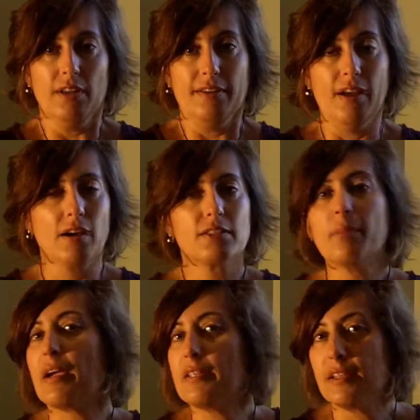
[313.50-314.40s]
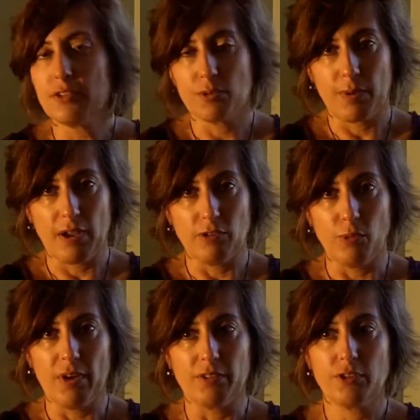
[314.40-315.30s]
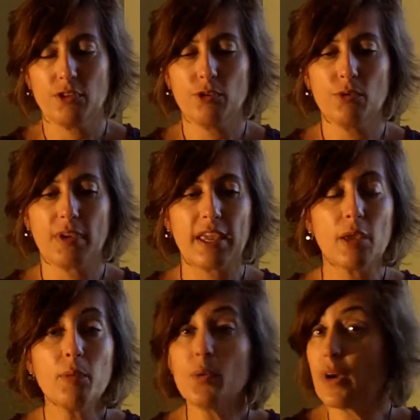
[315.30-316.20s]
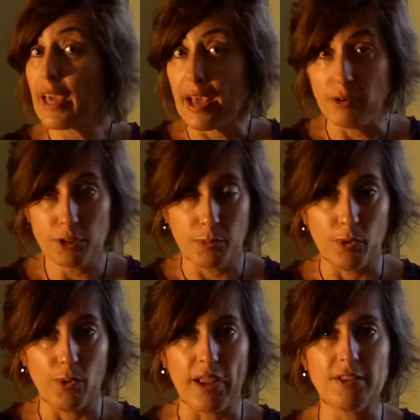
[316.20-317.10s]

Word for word: knock some ideas around with, to keep you accountable,